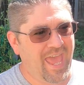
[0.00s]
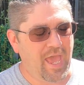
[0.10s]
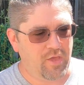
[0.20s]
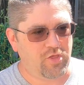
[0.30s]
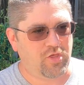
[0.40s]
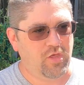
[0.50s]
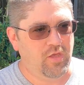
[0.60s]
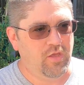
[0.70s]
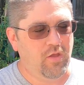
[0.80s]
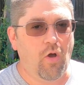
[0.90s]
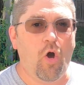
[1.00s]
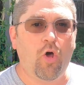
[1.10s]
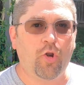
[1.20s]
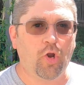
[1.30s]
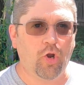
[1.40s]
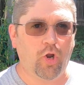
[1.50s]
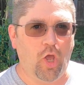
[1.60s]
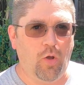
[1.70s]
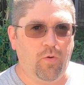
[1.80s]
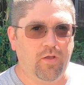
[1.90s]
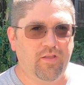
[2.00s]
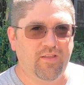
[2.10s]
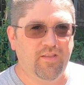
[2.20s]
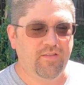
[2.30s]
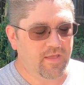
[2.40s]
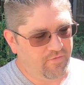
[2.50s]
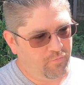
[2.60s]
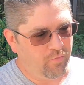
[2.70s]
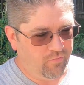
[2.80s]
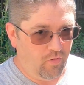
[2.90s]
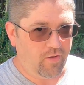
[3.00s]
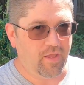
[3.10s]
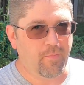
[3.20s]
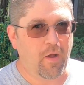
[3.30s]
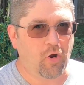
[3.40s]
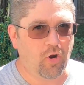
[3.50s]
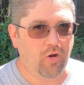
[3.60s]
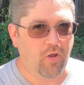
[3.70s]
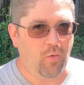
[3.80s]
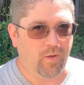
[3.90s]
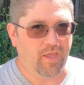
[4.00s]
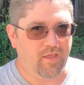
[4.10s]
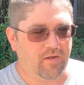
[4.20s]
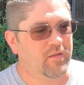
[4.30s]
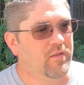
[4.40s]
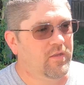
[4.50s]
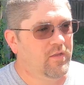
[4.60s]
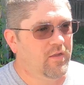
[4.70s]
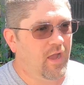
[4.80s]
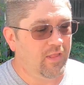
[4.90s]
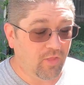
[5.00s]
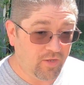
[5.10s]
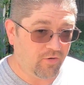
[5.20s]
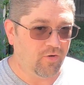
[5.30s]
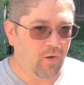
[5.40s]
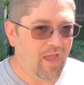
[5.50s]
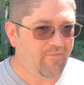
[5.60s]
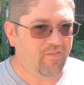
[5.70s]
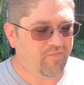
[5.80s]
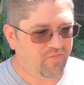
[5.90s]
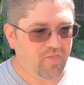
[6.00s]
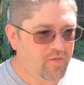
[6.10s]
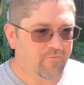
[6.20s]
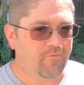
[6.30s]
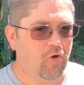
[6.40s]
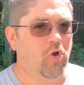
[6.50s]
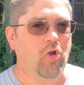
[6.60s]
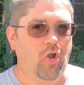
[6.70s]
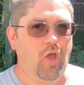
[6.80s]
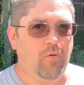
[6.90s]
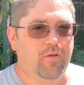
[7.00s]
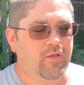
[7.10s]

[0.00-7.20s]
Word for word: hash on Ergo. Yes, we're talking about Ergo again. I like Ergo. I have this thing for Ergo.